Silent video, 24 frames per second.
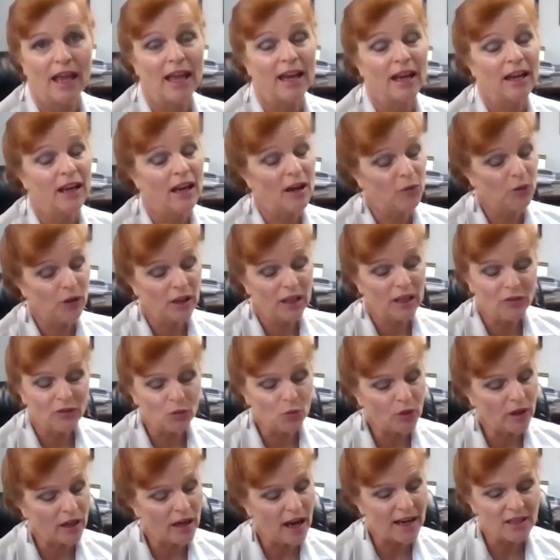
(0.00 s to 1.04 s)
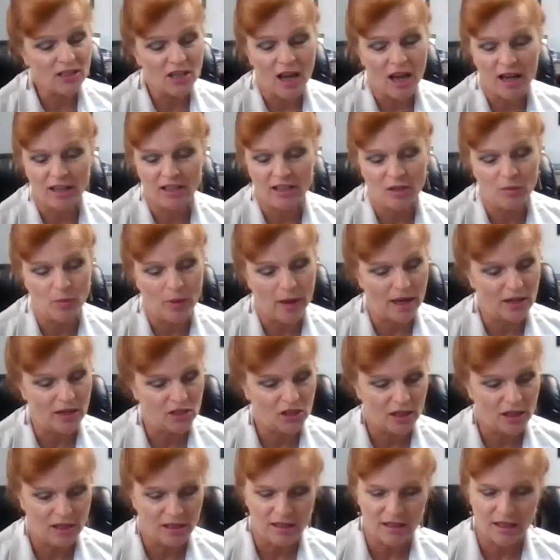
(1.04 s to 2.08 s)
And even when I talk to
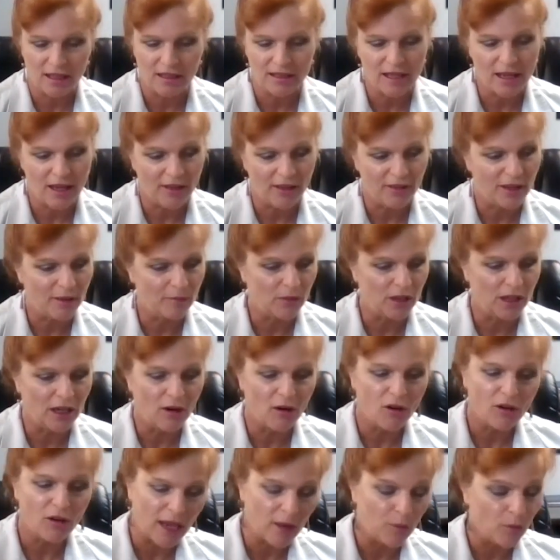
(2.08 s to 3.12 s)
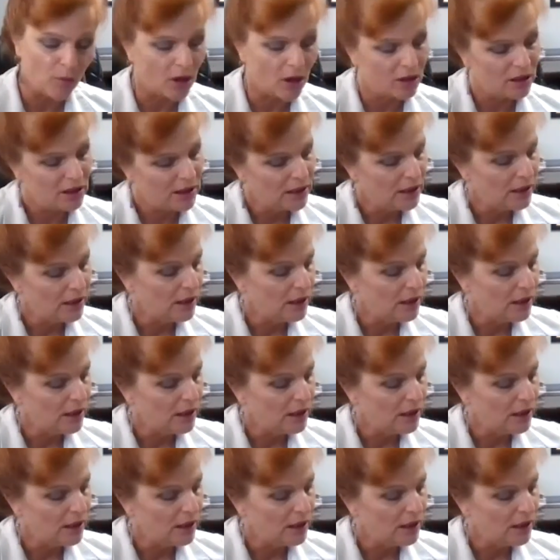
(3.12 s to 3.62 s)
patients and tell them, you know, okay, well,